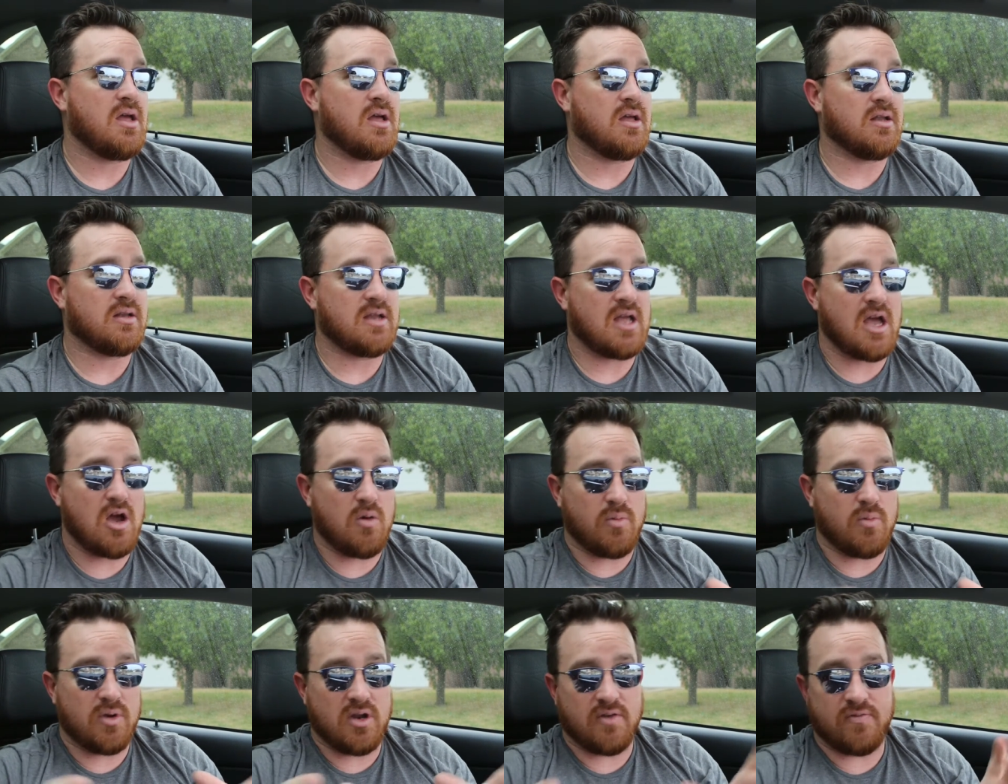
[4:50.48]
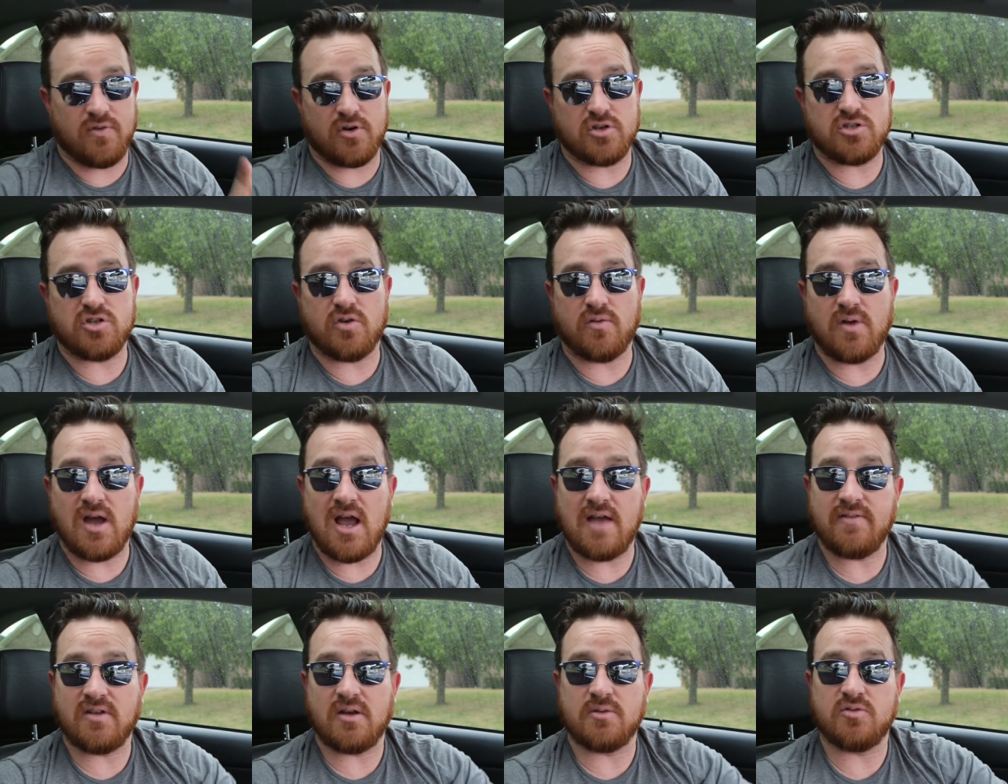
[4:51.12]
Now, when it first
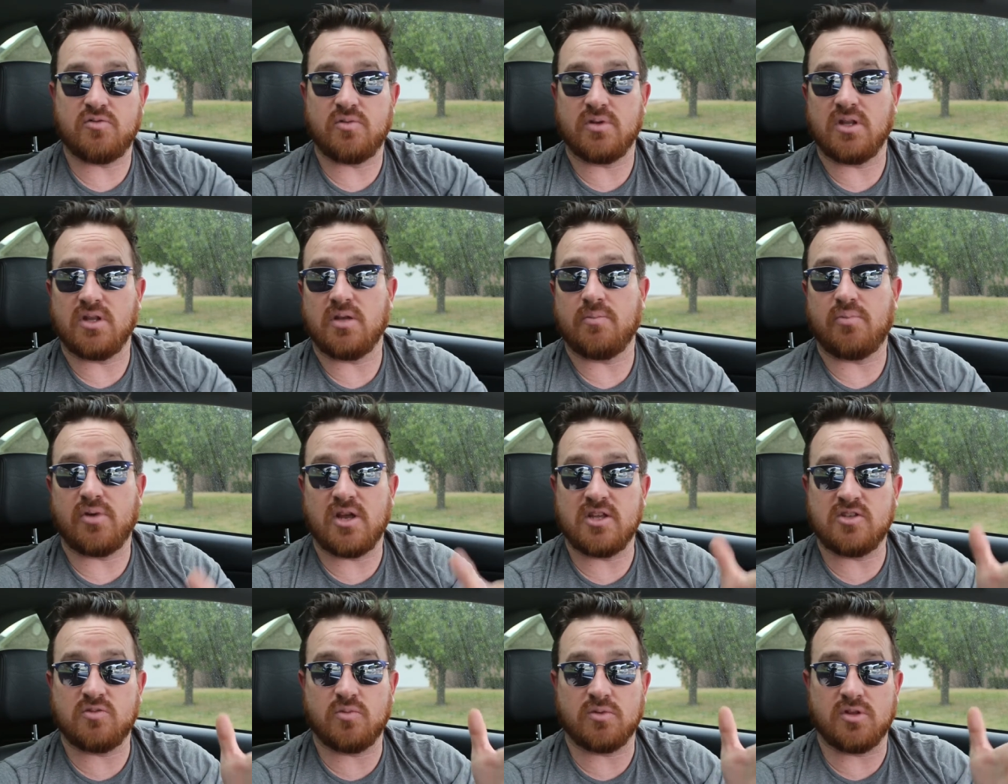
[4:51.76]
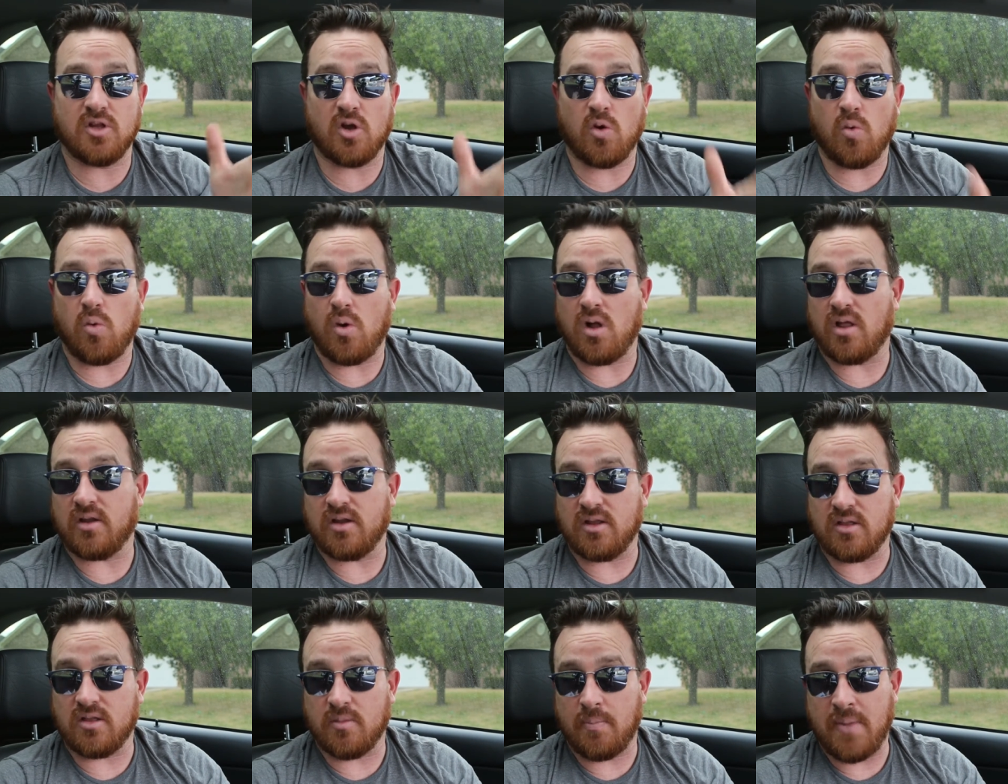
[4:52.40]
arrived, I was really impressed with the
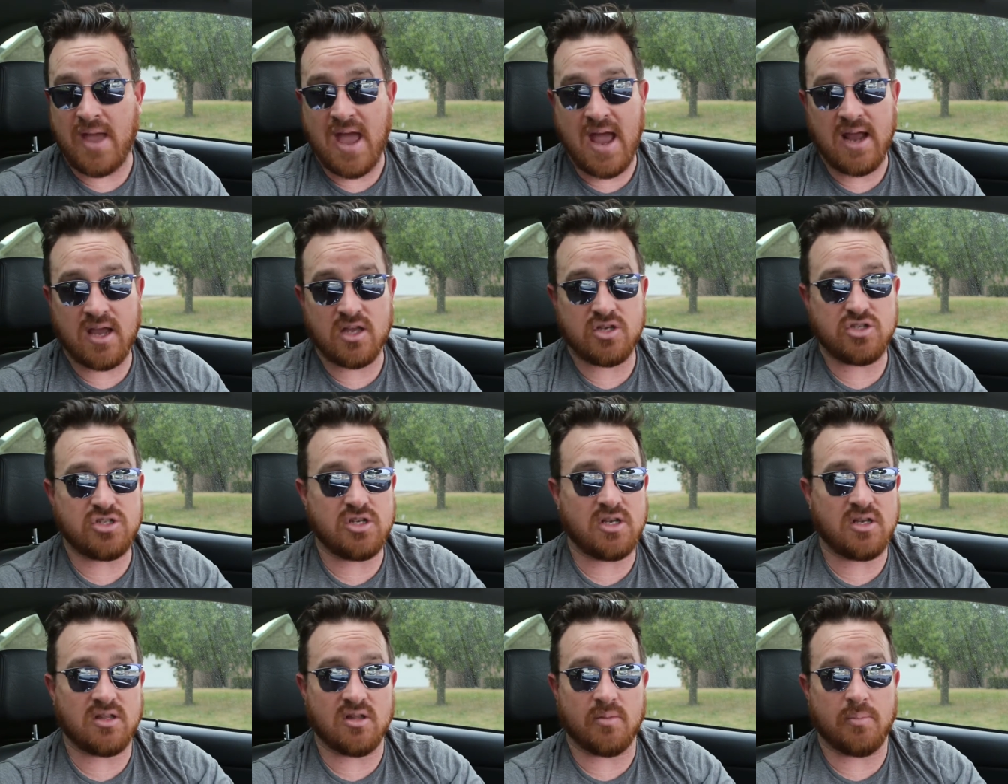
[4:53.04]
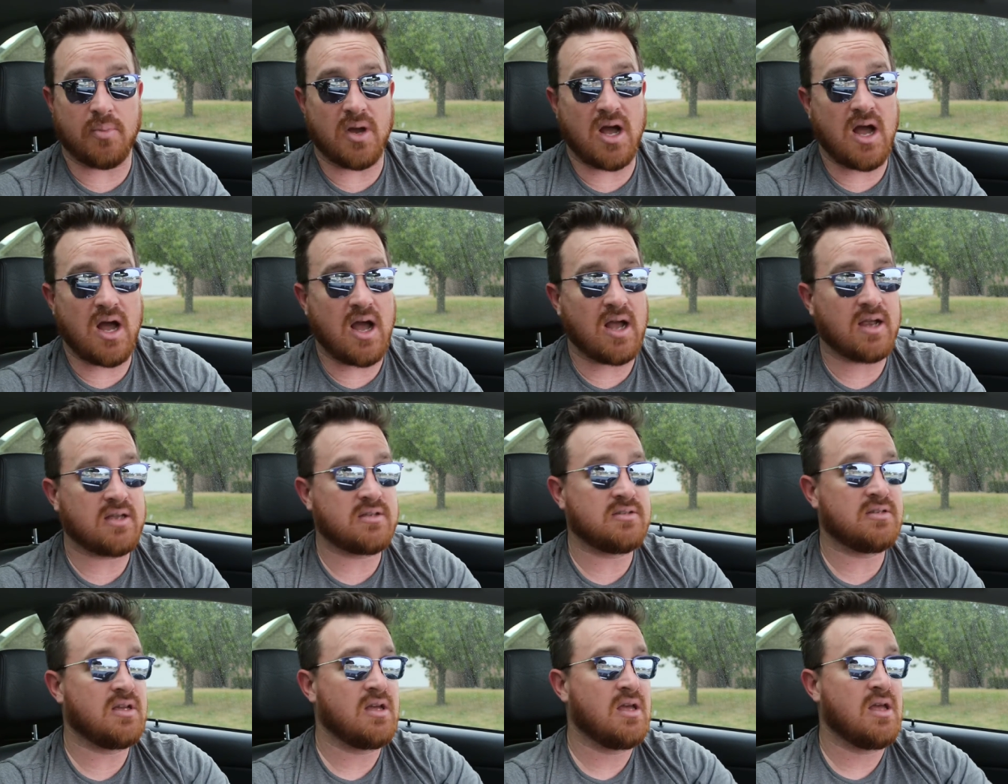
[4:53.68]
quality of the packaging and the
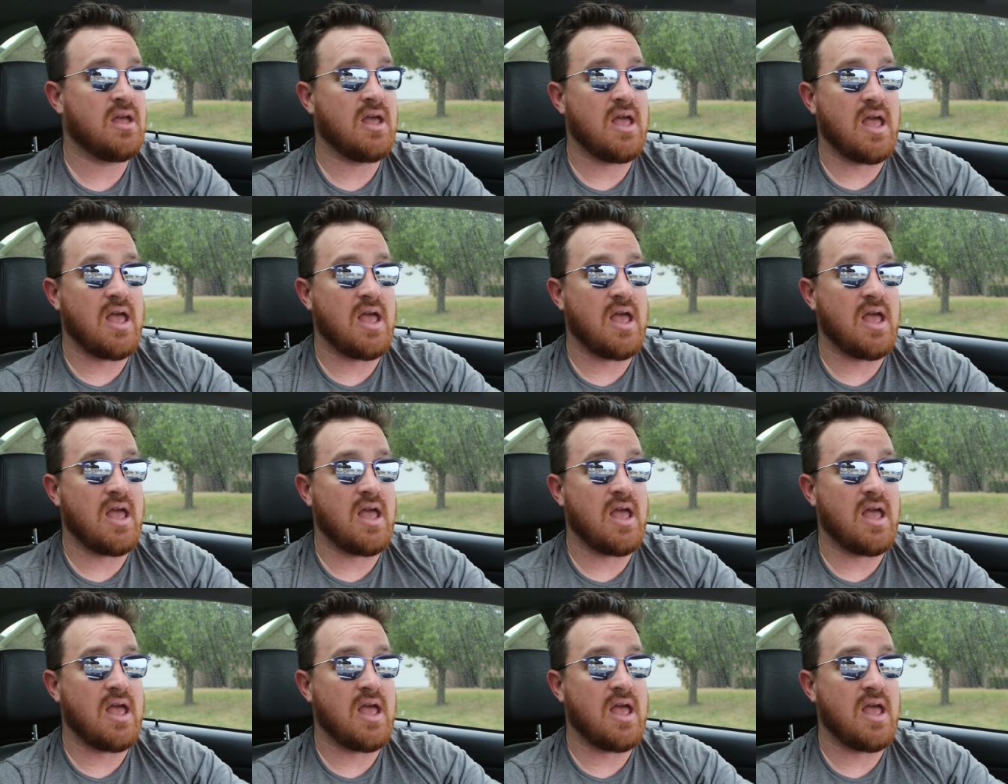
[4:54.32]
box,